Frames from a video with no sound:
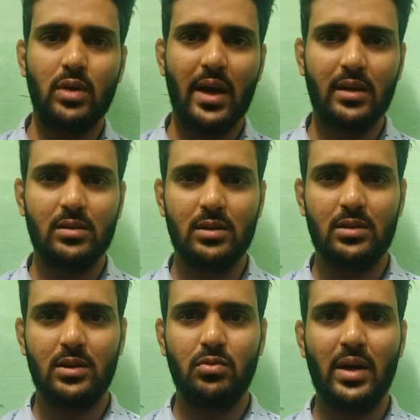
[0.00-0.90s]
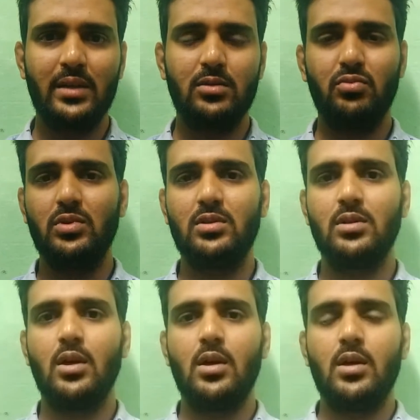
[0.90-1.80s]
to access device
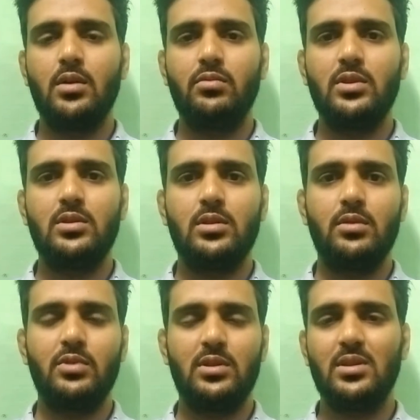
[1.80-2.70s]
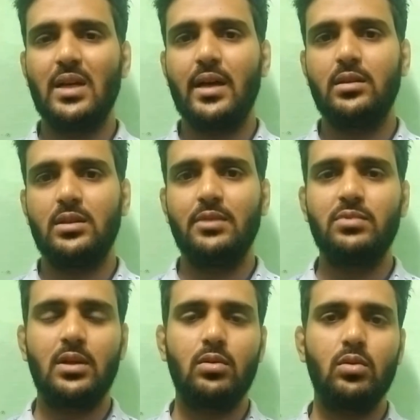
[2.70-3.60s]
which is at a
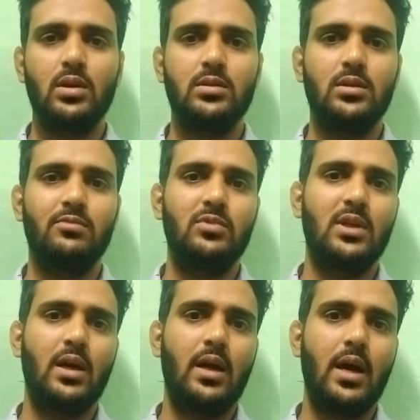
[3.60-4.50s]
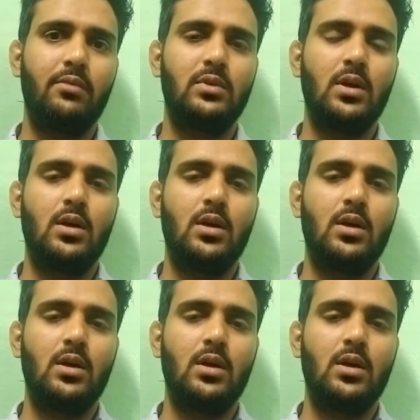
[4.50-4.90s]
different location, we can have